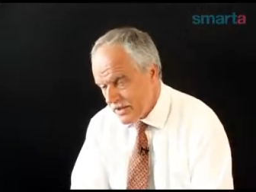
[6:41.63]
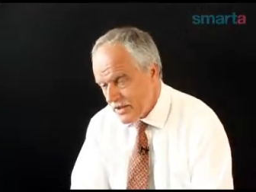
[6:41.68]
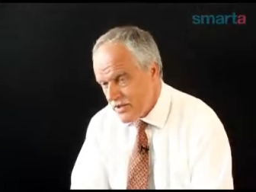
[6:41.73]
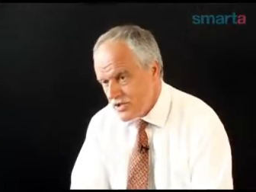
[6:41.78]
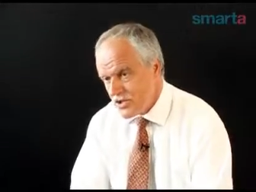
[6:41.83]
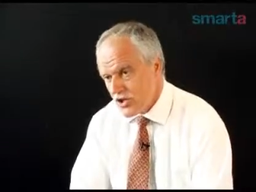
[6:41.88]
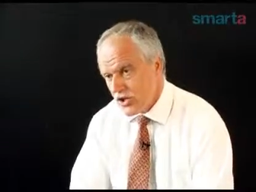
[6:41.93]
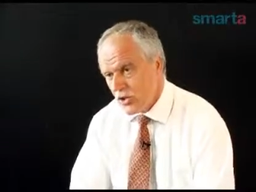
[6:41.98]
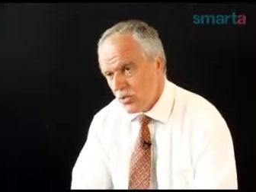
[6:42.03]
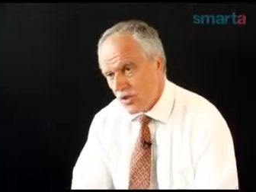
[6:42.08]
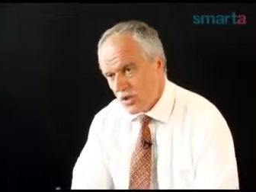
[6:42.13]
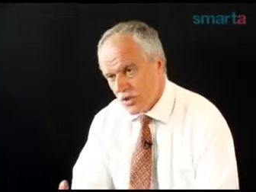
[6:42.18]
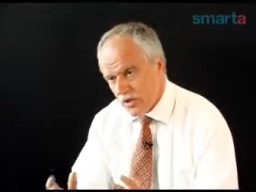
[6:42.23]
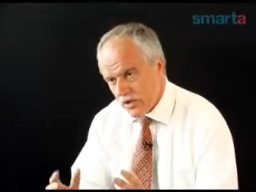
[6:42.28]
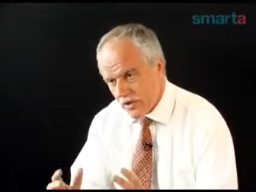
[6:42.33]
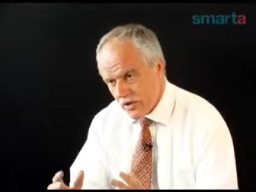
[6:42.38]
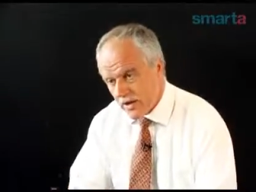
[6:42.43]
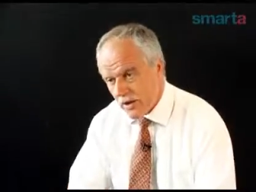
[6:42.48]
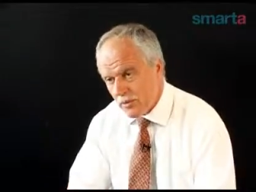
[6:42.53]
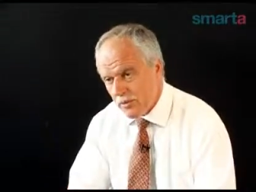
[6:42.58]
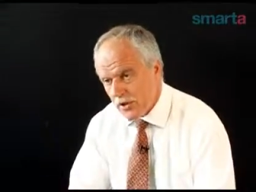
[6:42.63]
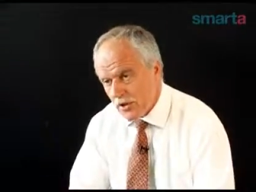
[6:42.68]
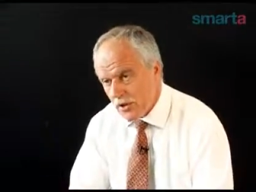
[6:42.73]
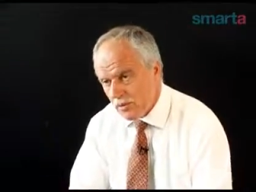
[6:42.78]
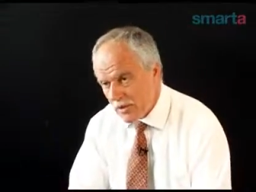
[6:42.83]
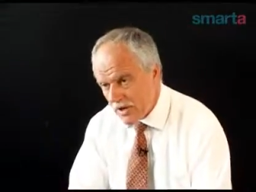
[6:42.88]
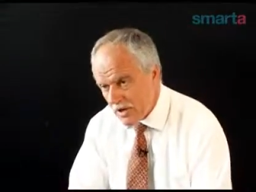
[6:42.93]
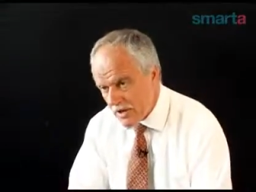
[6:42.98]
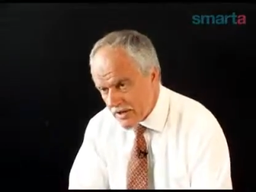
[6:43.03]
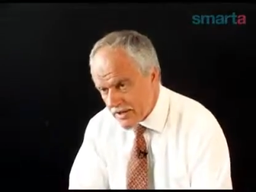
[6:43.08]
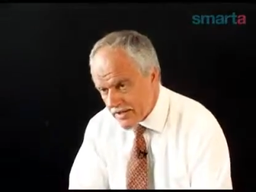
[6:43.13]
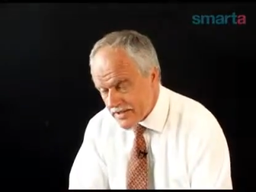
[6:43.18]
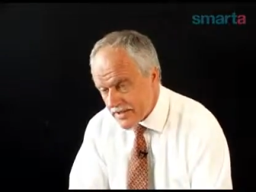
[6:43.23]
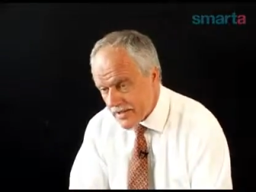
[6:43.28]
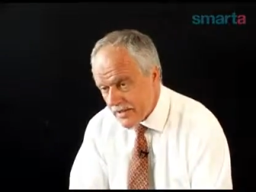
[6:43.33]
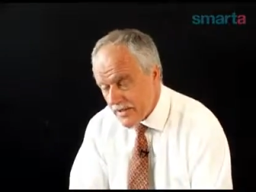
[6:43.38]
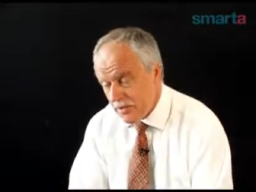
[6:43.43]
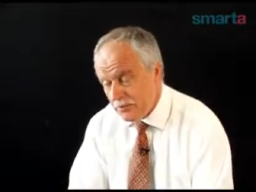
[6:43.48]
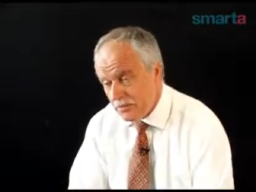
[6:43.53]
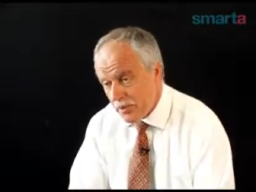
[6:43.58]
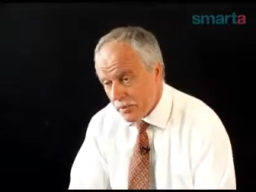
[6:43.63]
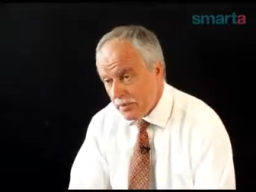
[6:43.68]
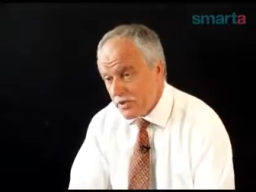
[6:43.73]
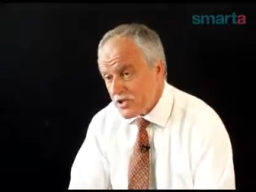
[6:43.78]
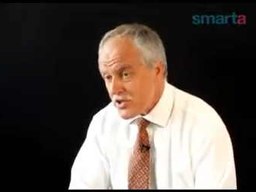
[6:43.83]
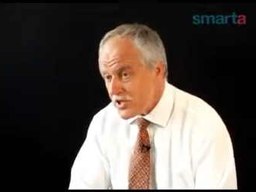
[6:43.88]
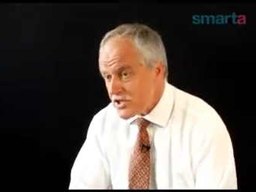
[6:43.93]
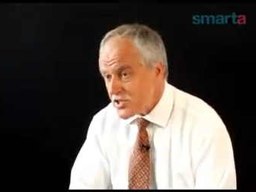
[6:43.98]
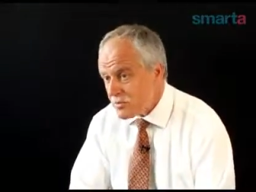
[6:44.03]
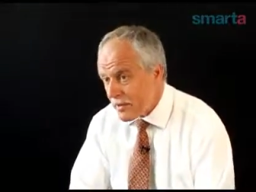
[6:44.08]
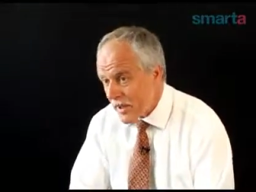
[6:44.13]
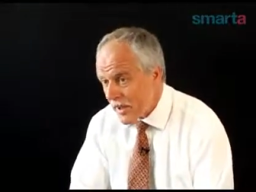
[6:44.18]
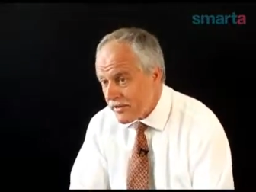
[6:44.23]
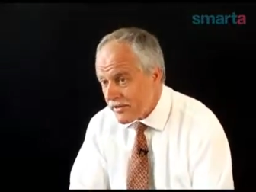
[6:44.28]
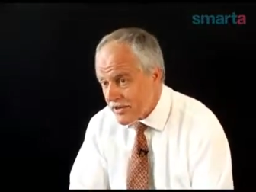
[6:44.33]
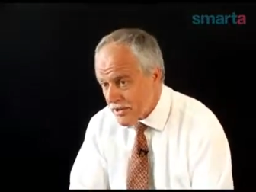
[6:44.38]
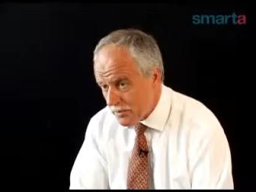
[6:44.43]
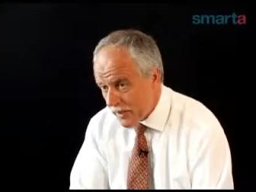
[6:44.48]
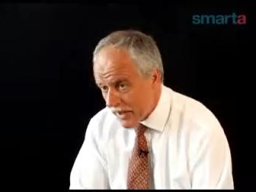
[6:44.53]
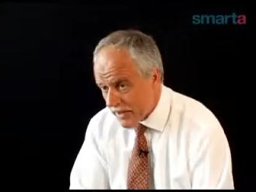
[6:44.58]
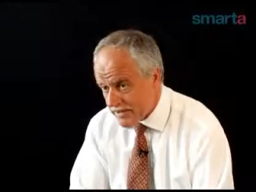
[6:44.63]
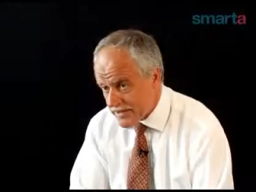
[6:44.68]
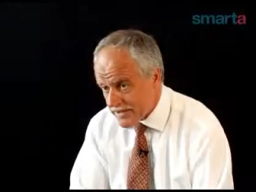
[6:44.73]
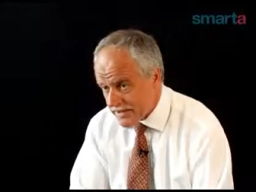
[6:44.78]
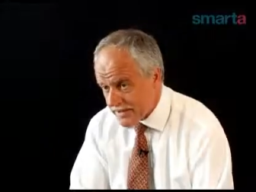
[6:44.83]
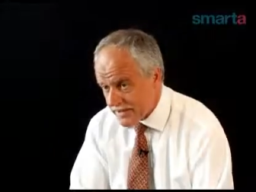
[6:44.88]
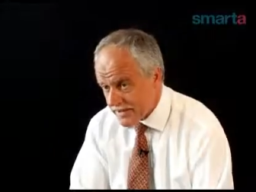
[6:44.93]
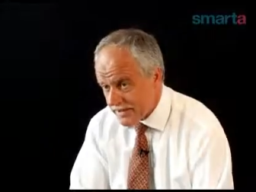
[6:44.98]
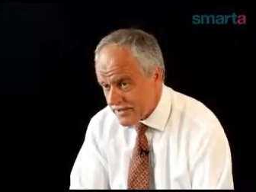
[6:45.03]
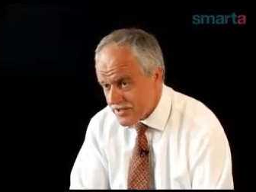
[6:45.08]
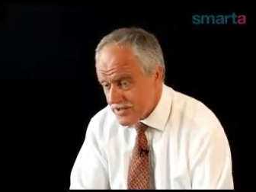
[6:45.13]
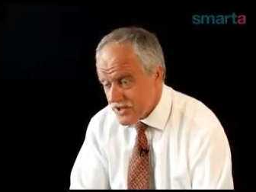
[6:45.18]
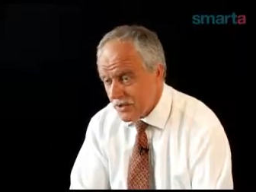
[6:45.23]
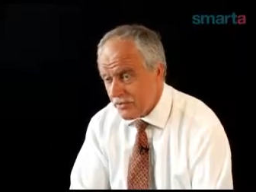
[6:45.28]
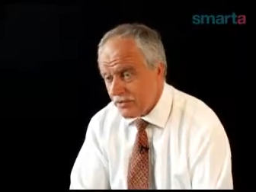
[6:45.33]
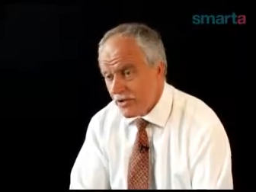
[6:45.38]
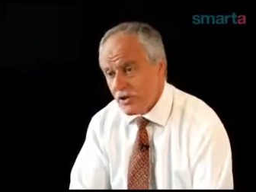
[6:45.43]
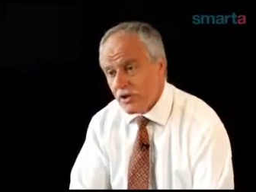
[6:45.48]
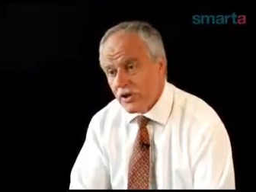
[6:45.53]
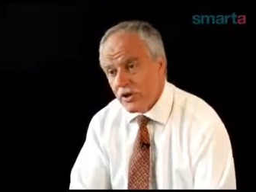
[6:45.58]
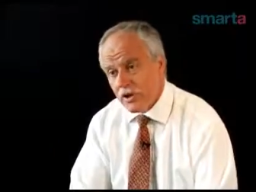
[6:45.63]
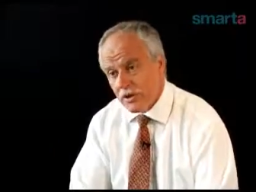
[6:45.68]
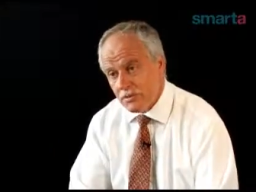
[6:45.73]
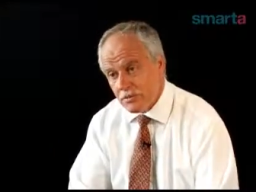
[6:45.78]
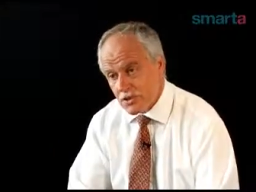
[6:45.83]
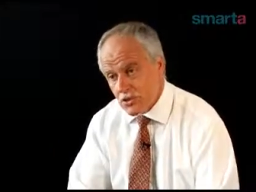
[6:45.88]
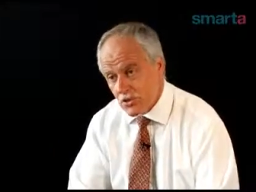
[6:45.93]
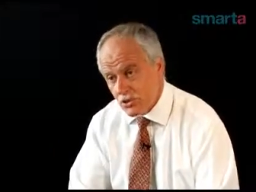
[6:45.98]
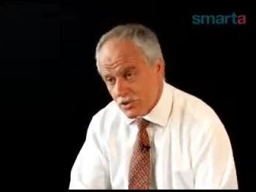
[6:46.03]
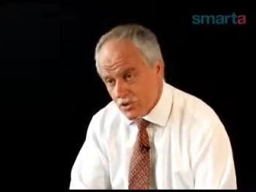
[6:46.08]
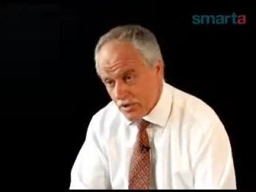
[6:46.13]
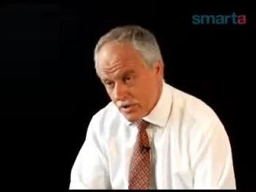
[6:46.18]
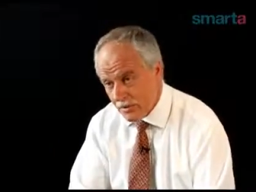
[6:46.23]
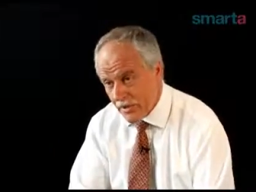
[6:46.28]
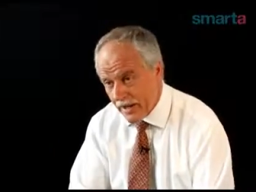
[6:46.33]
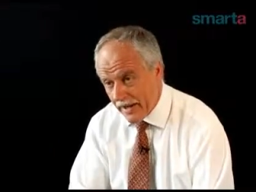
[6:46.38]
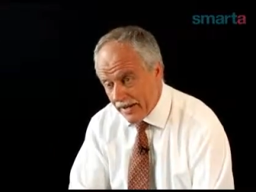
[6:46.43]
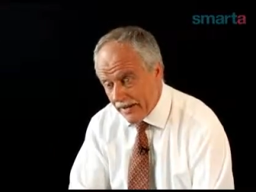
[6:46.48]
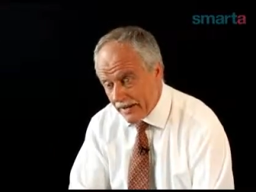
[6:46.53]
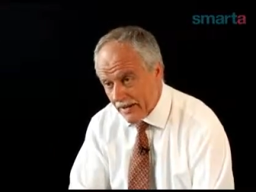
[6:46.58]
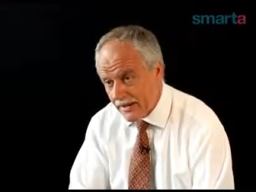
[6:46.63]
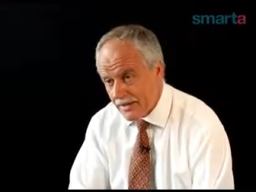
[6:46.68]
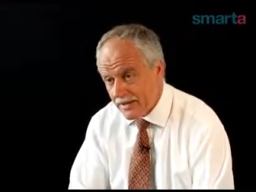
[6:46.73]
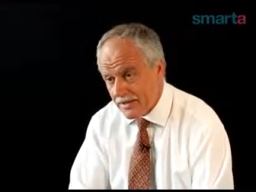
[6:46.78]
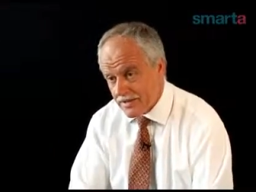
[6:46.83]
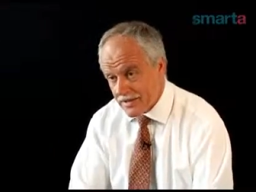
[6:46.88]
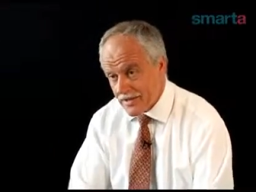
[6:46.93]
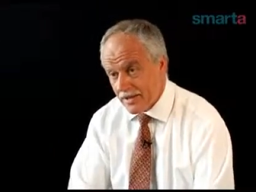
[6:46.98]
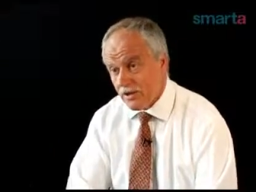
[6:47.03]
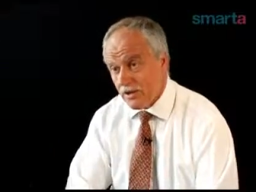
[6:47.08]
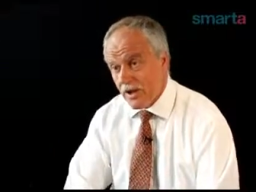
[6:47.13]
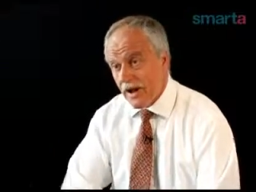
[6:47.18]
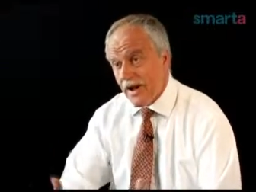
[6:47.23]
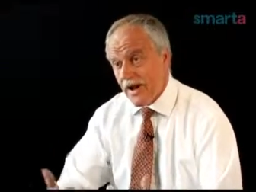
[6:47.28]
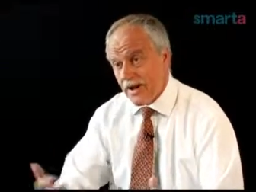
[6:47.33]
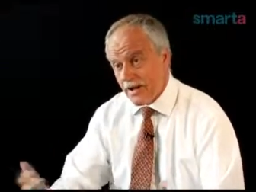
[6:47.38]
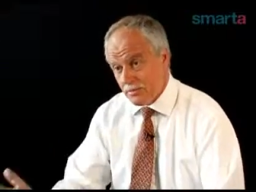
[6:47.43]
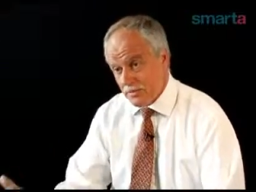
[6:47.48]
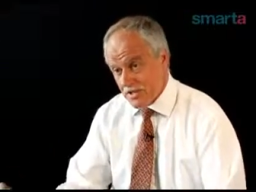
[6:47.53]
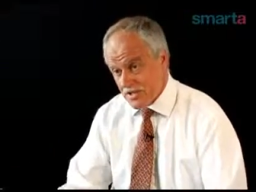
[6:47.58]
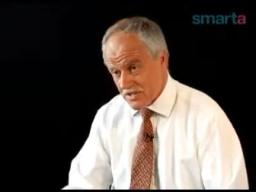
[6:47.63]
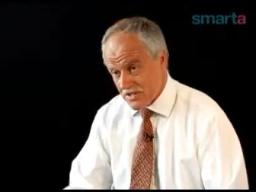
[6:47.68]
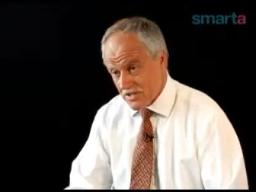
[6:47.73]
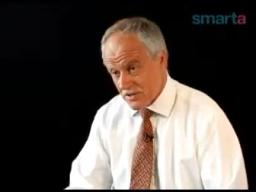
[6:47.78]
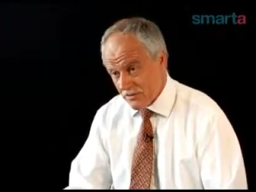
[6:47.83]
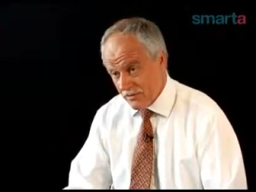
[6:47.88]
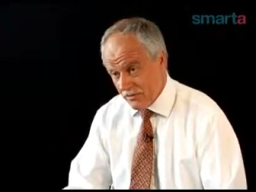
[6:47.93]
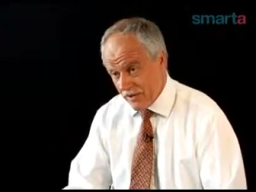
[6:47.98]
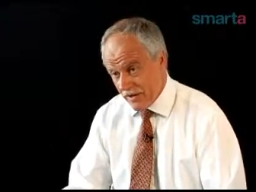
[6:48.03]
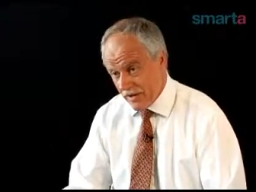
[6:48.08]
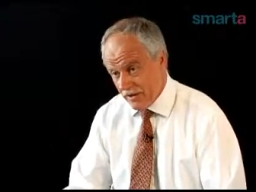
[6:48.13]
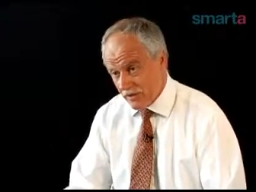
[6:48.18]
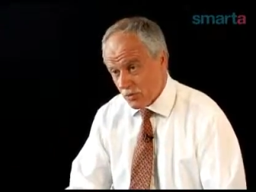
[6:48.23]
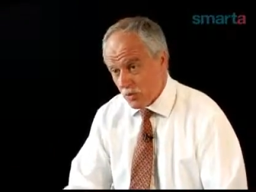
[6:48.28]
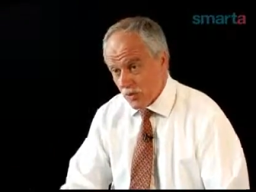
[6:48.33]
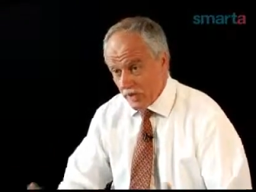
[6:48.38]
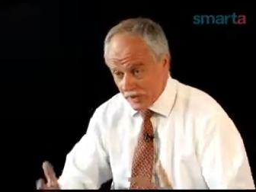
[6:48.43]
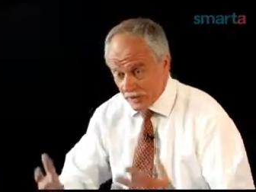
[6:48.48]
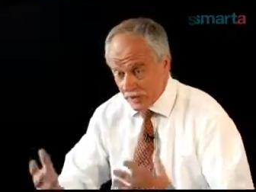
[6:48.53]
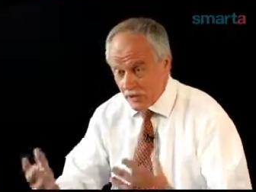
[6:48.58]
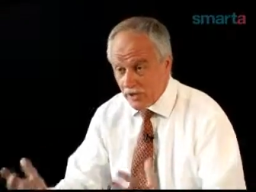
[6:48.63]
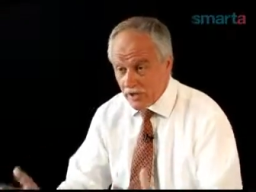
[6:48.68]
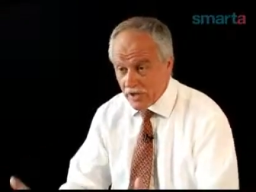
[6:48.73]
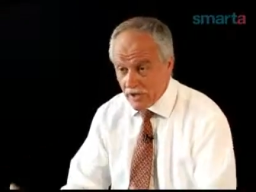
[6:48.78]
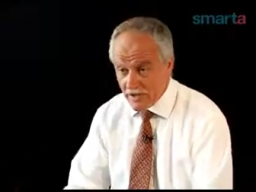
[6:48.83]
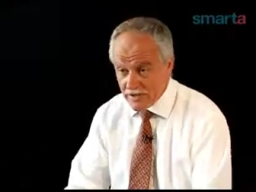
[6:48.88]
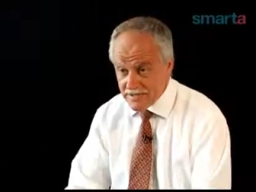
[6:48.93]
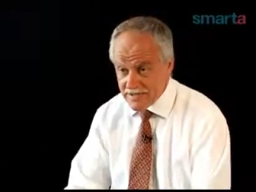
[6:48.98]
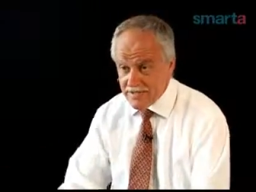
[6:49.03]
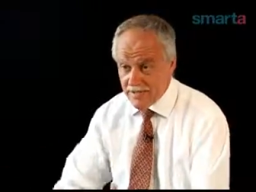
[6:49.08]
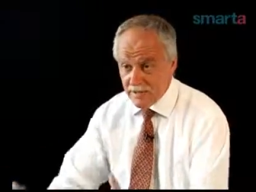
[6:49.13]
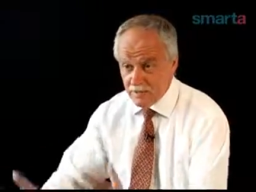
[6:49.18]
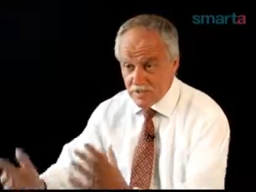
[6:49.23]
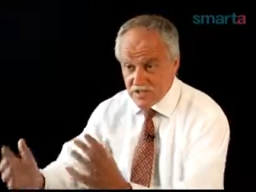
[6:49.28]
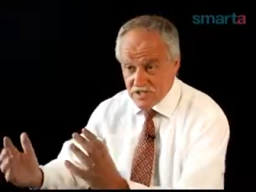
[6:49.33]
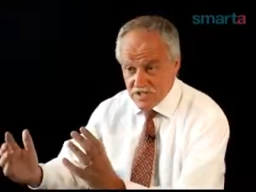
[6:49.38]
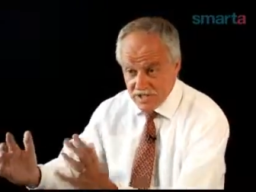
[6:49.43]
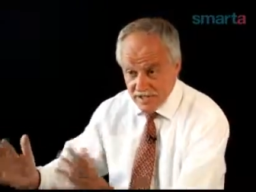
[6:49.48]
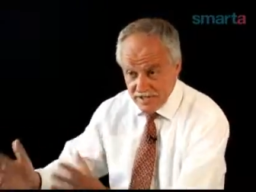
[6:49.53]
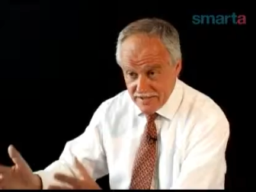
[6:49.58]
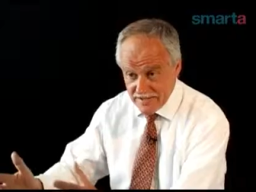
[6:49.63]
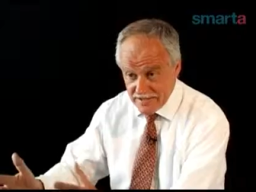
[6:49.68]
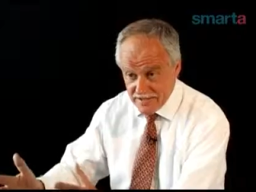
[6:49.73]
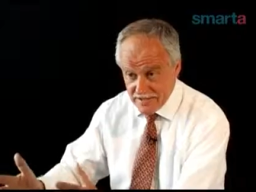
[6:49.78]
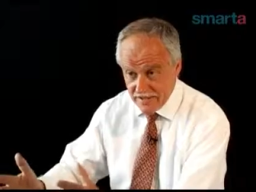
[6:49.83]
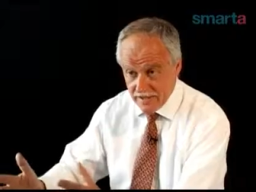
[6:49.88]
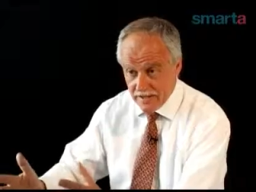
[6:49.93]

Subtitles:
So we'll look at that with open eyes, but be transparent about it. So if you're going to come and talk to the bank and say, look, I had a business that failed, what I learned last time was this,